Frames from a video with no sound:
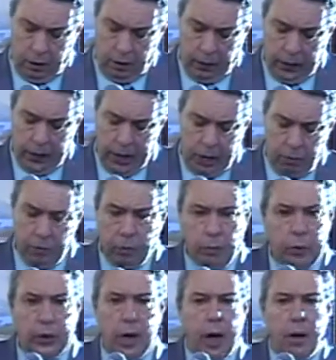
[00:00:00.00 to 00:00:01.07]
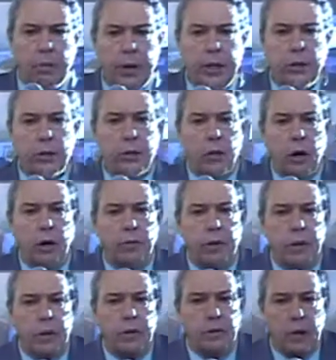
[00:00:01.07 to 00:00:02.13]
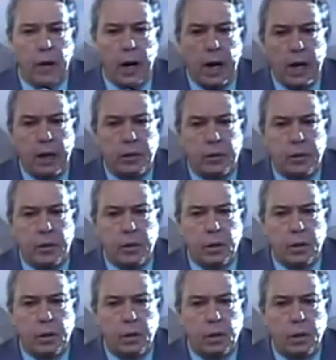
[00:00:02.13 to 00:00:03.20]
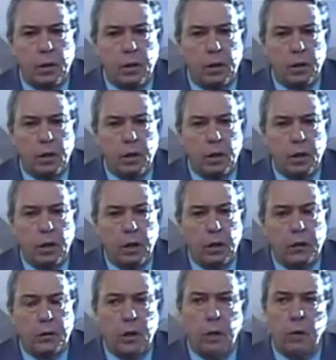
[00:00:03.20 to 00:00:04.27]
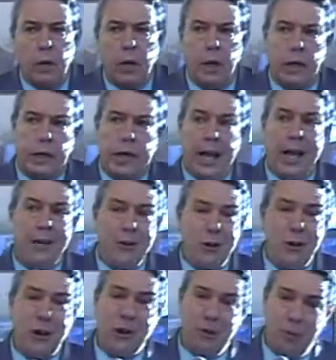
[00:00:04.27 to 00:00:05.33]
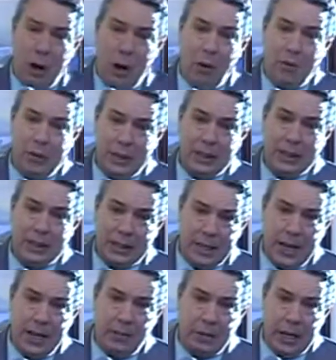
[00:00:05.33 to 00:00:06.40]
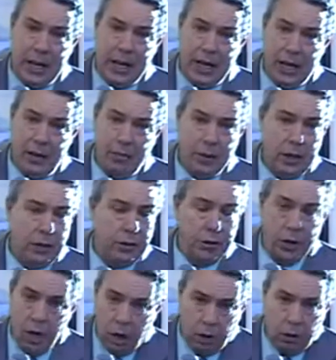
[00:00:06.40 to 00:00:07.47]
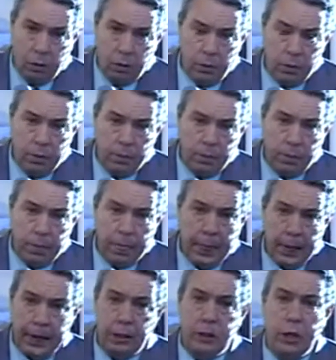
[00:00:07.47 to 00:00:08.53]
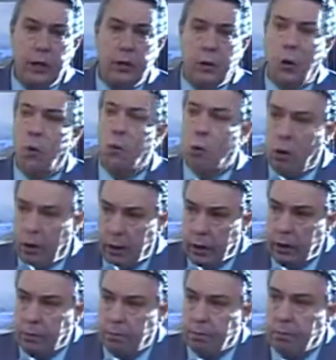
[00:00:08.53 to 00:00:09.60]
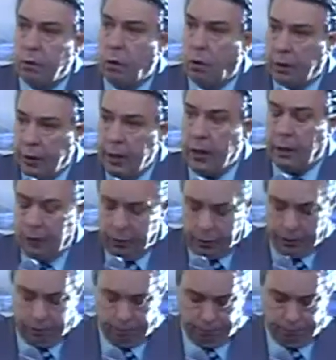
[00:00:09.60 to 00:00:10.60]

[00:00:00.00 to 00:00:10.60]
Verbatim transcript: then I w- would not be the servant of Christ. So, can you do both at the same time? No. It's either one or the other.